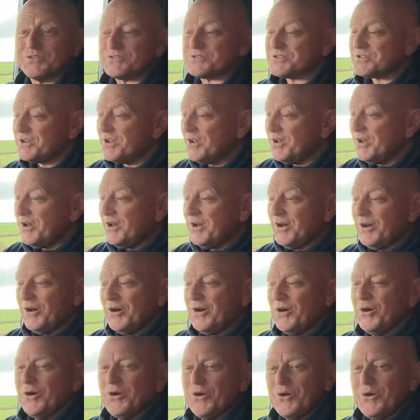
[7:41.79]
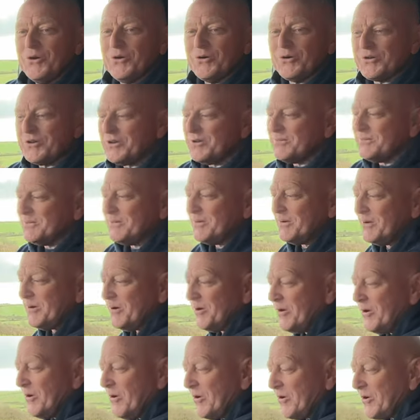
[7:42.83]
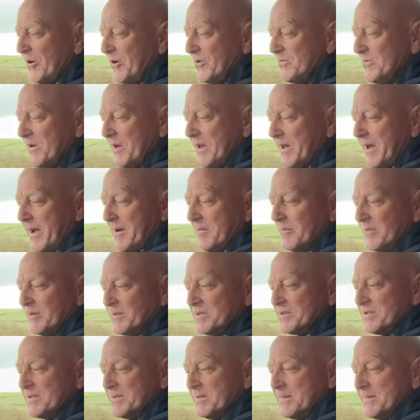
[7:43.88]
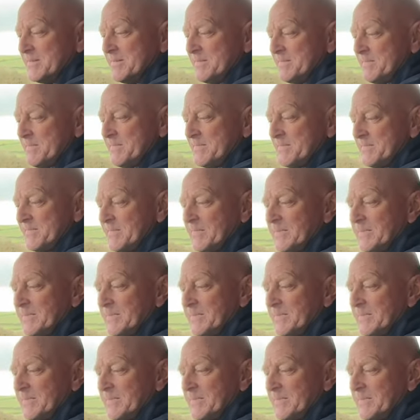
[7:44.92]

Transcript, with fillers: I noticed that down in the footwell, but we you get in the doors and all sorts.